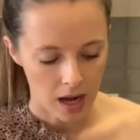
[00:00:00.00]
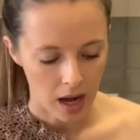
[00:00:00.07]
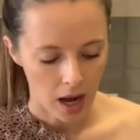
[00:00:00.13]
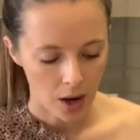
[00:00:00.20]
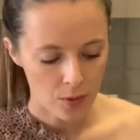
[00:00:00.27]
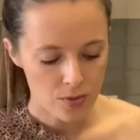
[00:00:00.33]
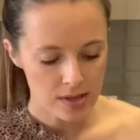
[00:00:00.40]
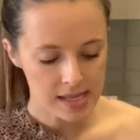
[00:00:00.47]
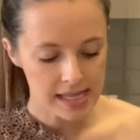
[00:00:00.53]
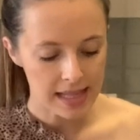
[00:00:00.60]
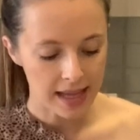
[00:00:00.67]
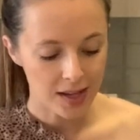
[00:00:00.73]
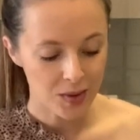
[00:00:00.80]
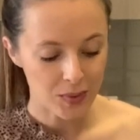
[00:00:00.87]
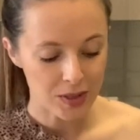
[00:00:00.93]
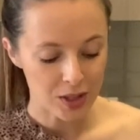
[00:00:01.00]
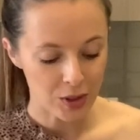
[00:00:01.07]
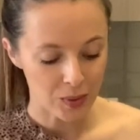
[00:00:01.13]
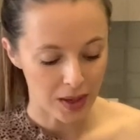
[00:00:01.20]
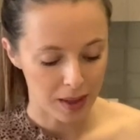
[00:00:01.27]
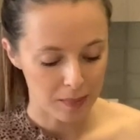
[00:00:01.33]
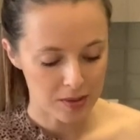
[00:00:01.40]
I really like when
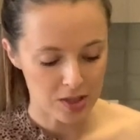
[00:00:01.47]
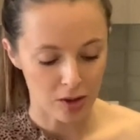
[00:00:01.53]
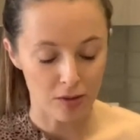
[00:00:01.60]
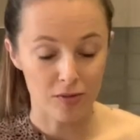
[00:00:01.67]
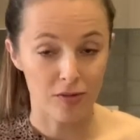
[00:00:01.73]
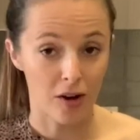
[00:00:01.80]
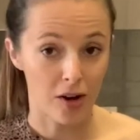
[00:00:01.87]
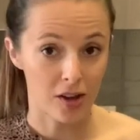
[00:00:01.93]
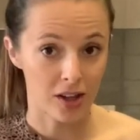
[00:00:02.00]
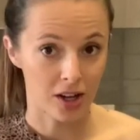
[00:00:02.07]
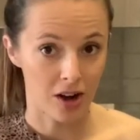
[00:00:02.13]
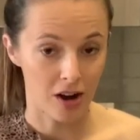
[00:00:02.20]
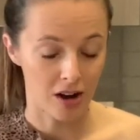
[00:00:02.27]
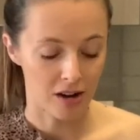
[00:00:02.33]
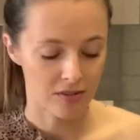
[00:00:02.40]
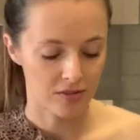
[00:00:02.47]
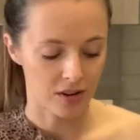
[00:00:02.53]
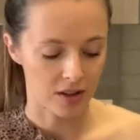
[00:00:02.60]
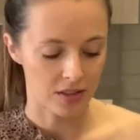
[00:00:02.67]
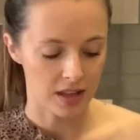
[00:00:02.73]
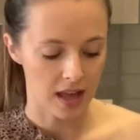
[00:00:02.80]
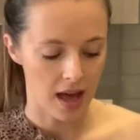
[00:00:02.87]
grapes are falling off
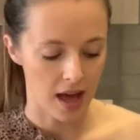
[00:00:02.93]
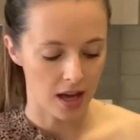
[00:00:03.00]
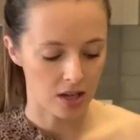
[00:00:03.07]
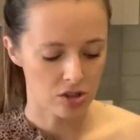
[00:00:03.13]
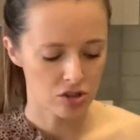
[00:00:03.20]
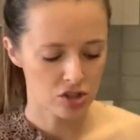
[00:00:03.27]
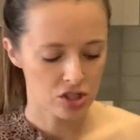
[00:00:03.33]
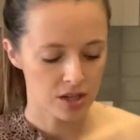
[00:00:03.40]
on the edge.